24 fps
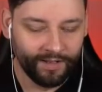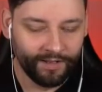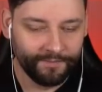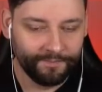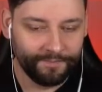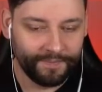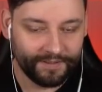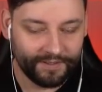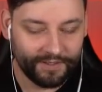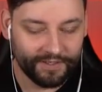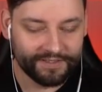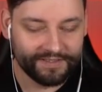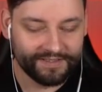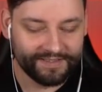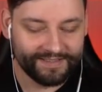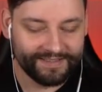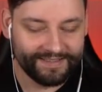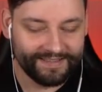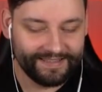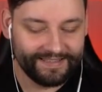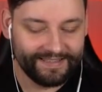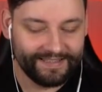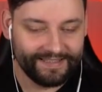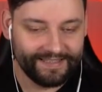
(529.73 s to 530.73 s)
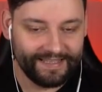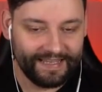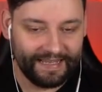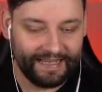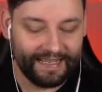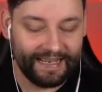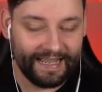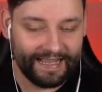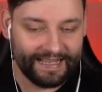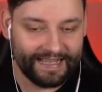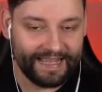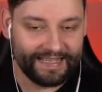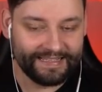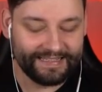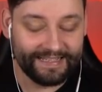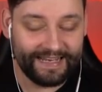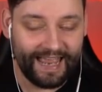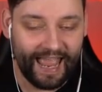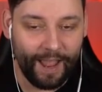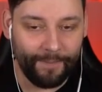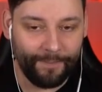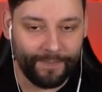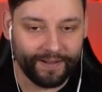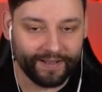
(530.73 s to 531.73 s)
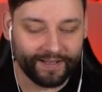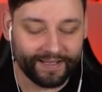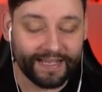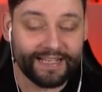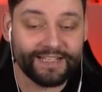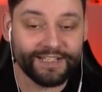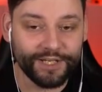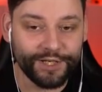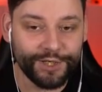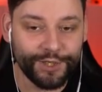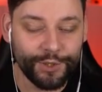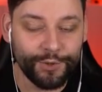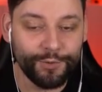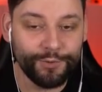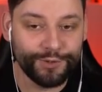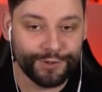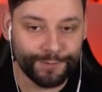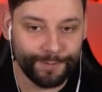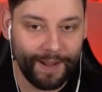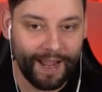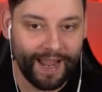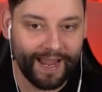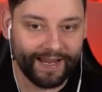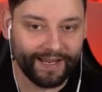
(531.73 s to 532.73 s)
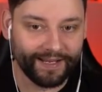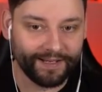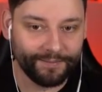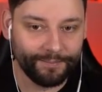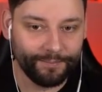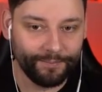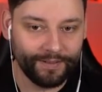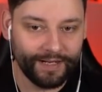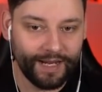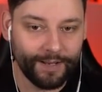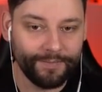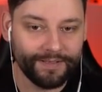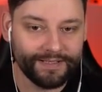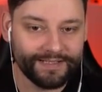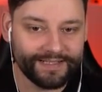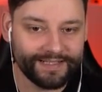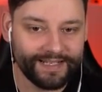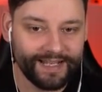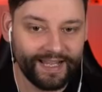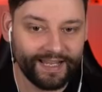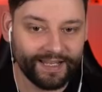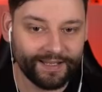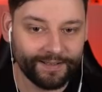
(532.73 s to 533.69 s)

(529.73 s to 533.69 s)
Because it, it's an epic. It's a huge pain. But let me see.